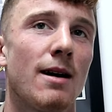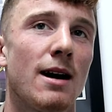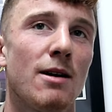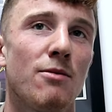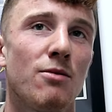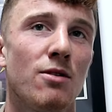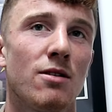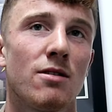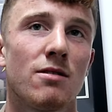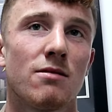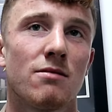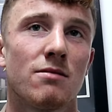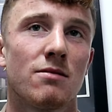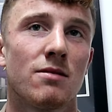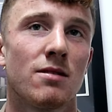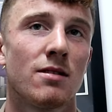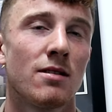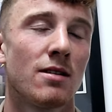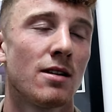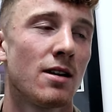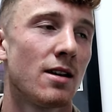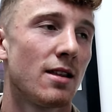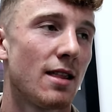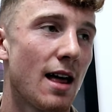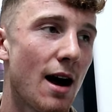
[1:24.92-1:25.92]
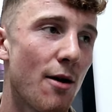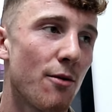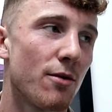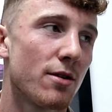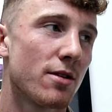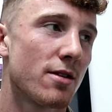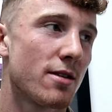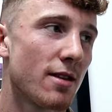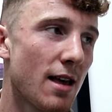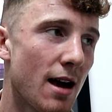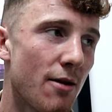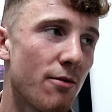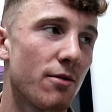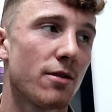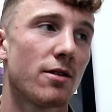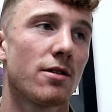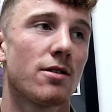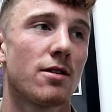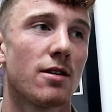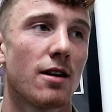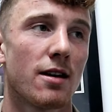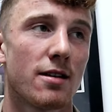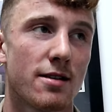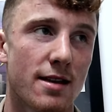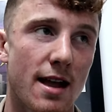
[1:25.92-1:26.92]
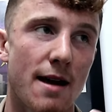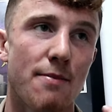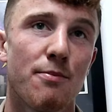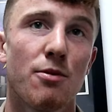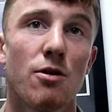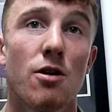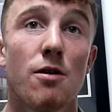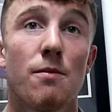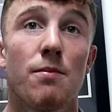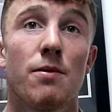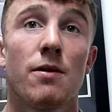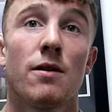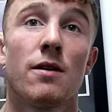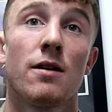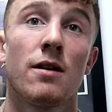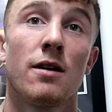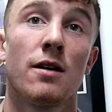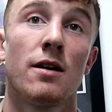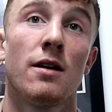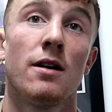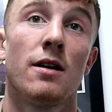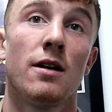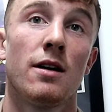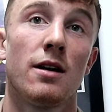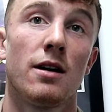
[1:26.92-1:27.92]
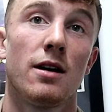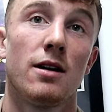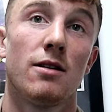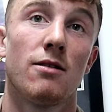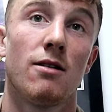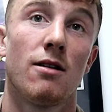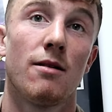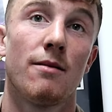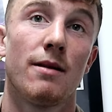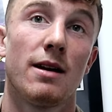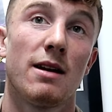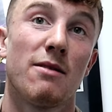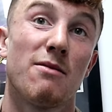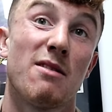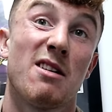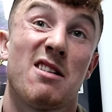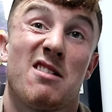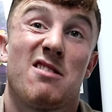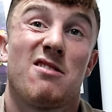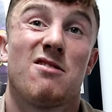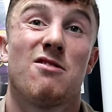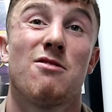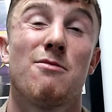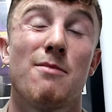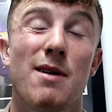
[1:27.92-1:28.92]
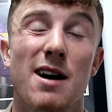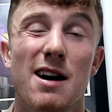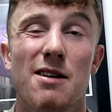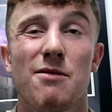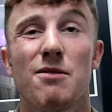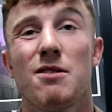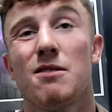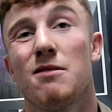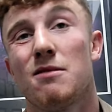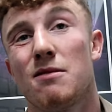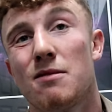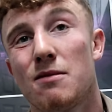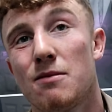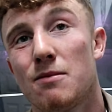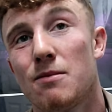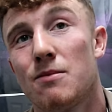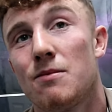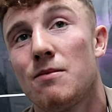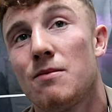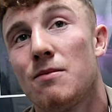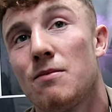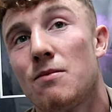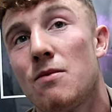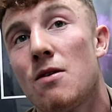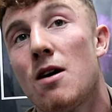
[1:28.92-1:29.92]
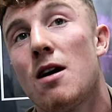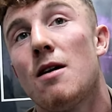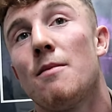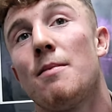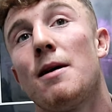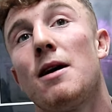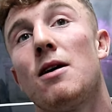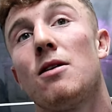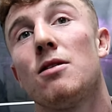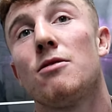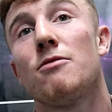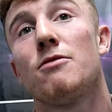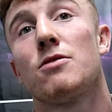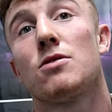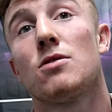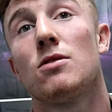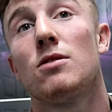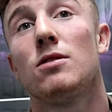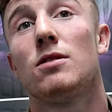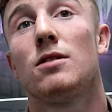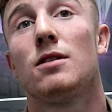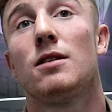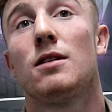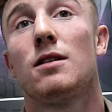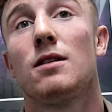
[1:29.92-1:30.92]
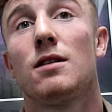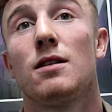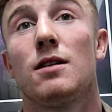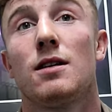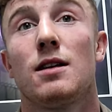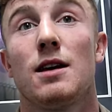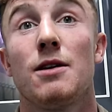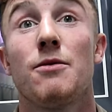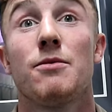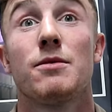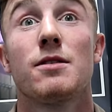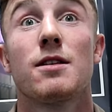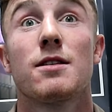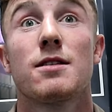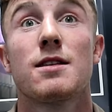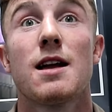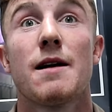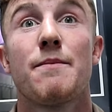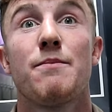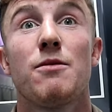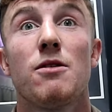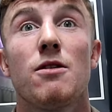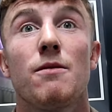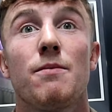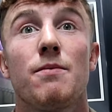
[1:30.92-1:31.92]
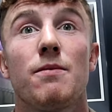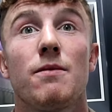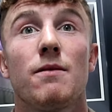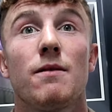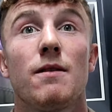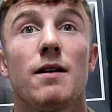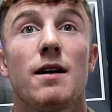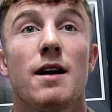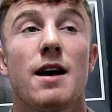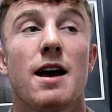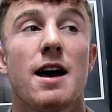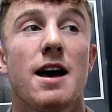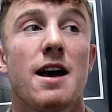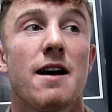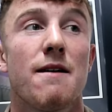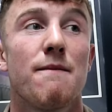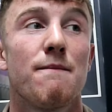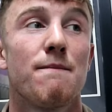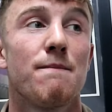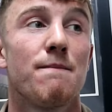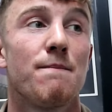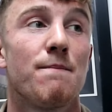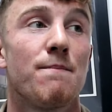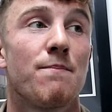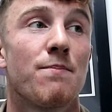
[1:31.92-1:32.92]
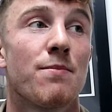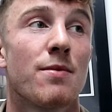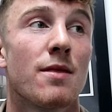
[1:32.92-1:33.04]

I wouldn't. That was, that was a step up, you know what I mean? But no matter what, what about the result, it was a step up. Yeah.